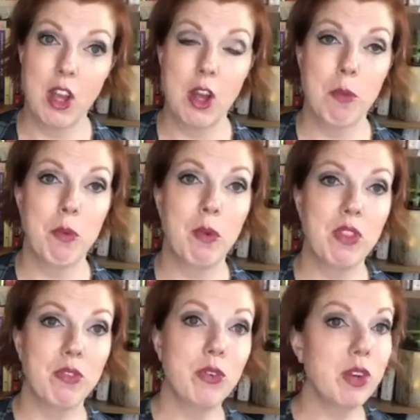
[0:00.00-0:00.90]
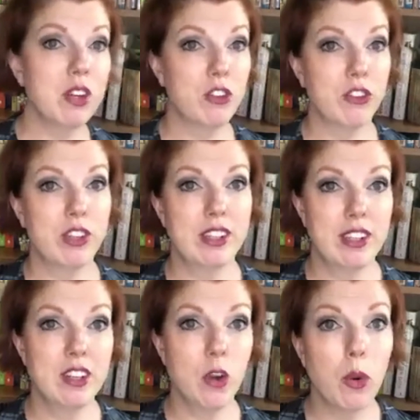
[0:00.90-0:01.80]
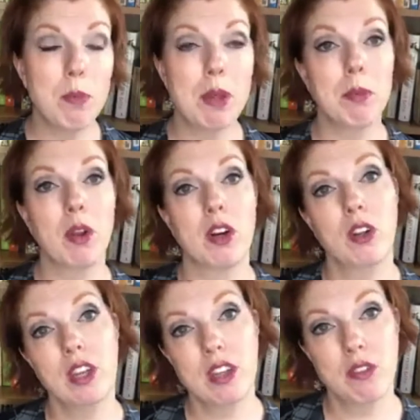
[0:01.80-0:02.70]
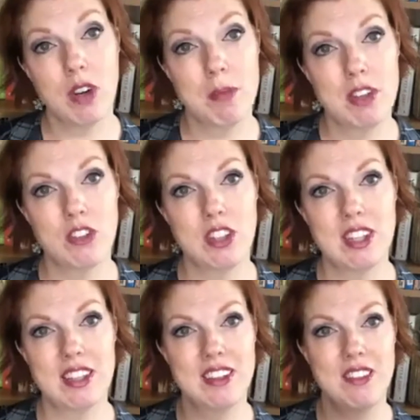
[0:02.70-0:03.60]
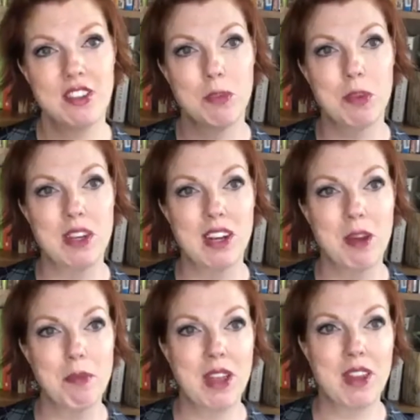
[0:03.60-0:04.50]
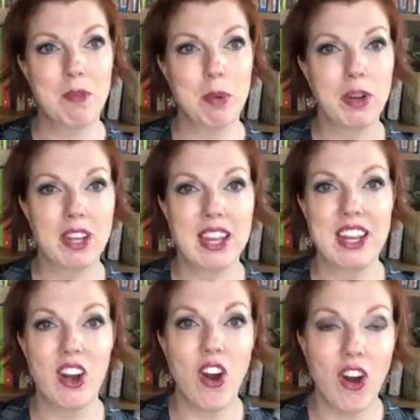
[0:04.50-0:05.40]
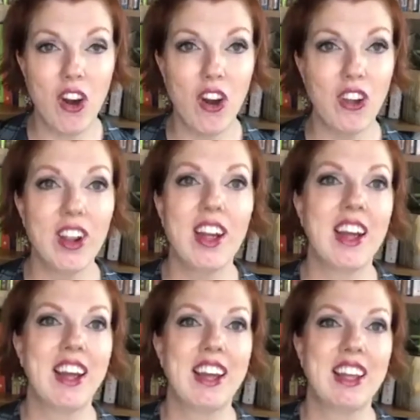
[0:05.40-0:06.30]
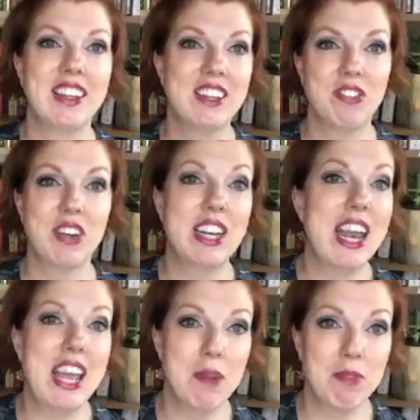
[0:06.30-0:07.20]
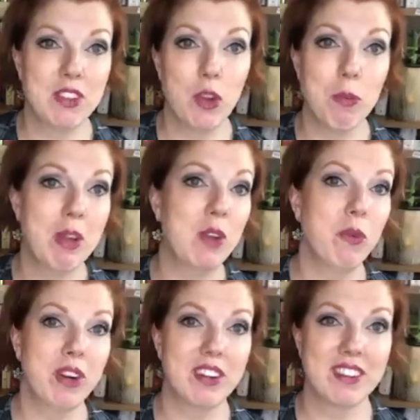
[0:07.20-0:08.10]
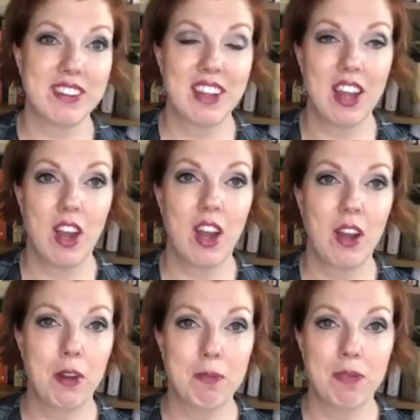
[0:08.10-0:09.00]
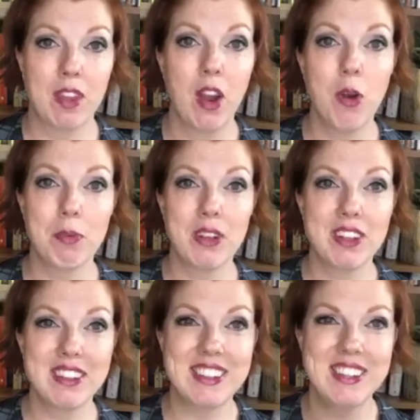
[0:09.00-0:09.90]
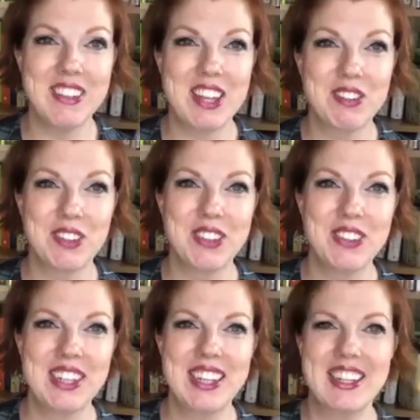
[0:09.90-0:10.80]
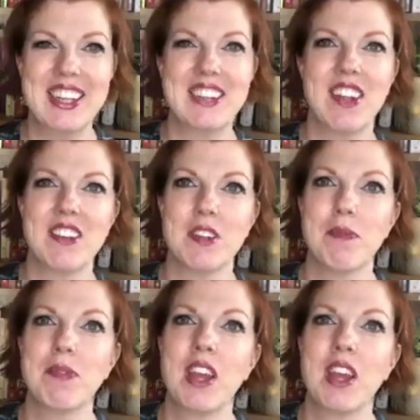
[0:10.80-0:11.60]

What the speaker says: But what the food industry did, knowing people are looking for MSG, is they've split it up and they put it in all different names, so many words. Hope, good to see you. Thanks for tuning in. That's awesome.